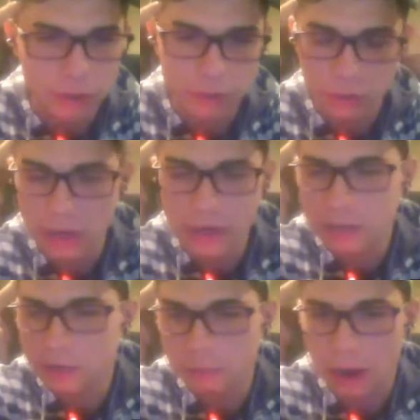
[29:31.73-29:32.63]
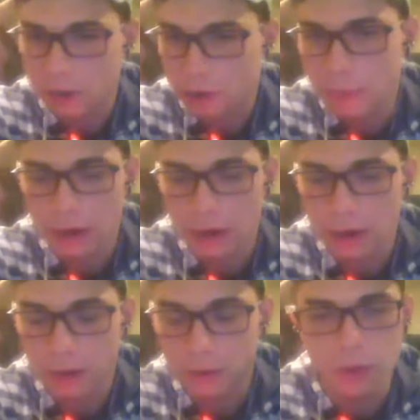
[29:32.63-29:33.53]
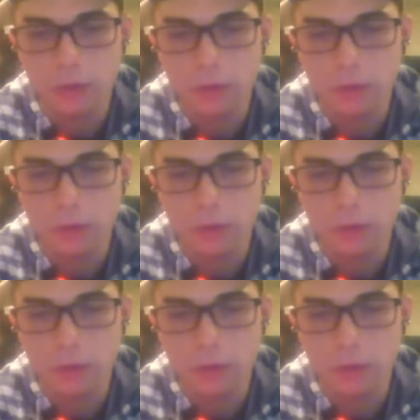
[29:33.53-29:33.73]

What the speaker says: a great deal for Monaco. Monaco with another